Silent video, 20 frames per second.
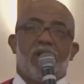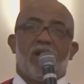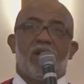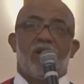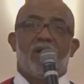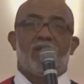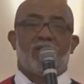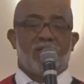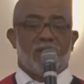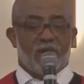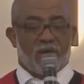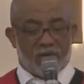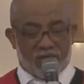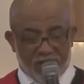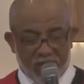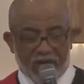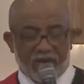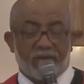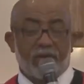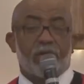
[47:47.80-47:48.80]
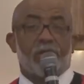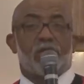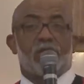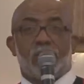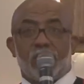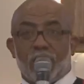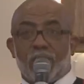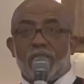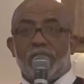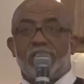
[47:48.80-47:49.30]
of your faithful
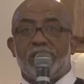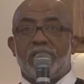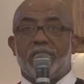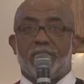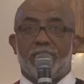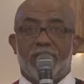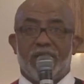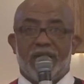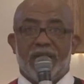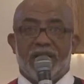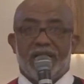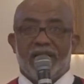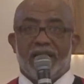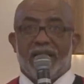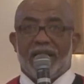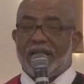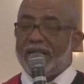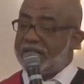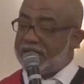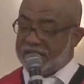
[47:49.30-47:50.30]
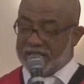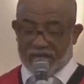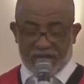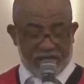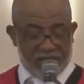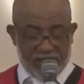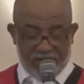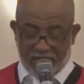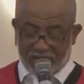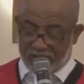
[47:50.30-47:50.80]
stewardship. It's
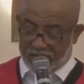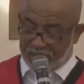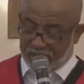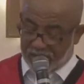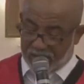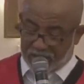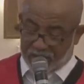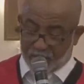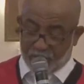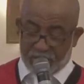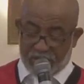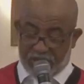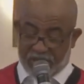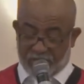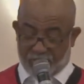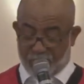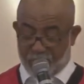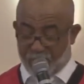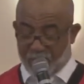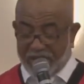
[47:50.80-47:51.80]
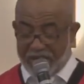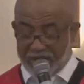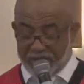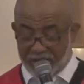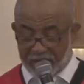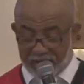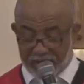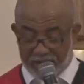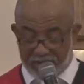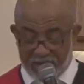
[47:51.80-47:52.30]
just, it's, it's, it's
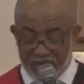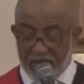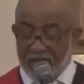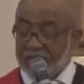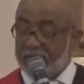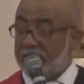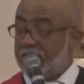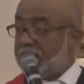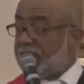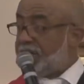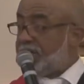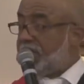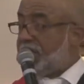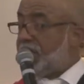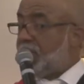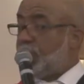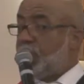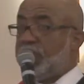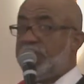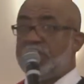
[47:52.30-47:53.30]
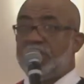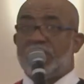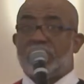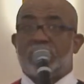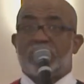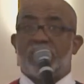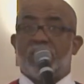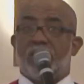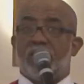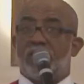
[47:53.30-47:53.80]
miraculous. Uh, uh, we
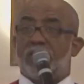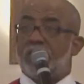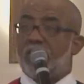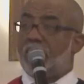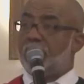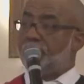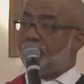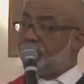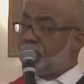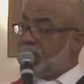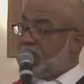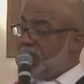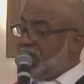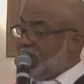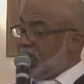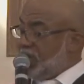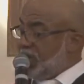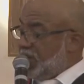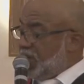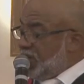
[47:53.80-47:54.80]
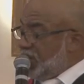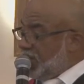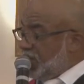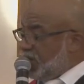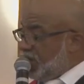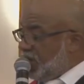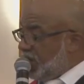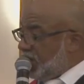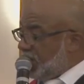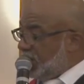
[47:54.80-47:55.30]
just sent, um,
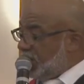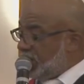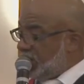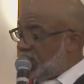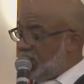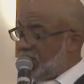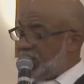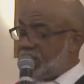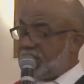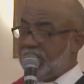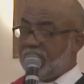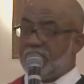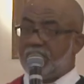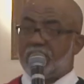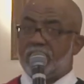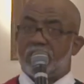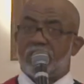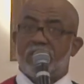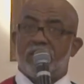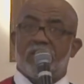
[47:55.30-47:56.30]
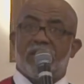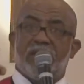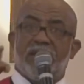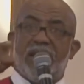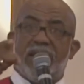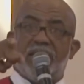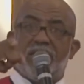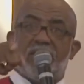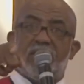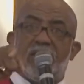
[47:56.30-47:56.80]
uh, just sent the
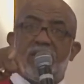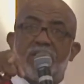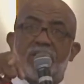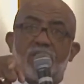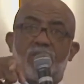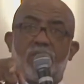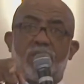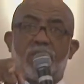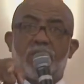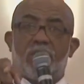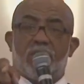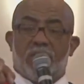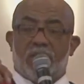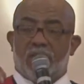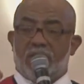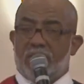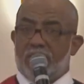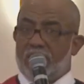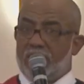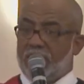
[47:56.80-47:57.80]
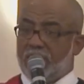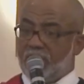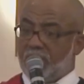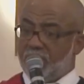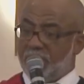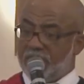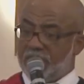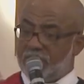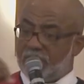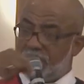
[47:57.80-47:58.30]
ninth district, uh,
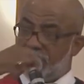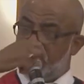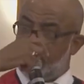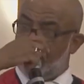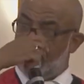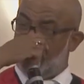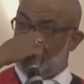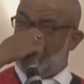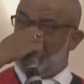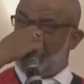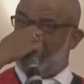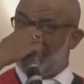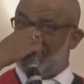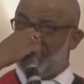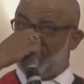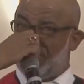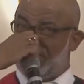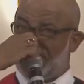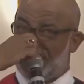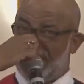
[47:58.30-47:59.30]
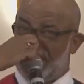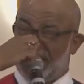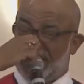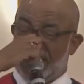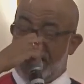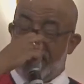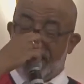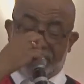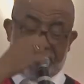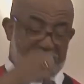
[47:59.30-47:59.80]
Bishop Seaver, just because we sent a thousand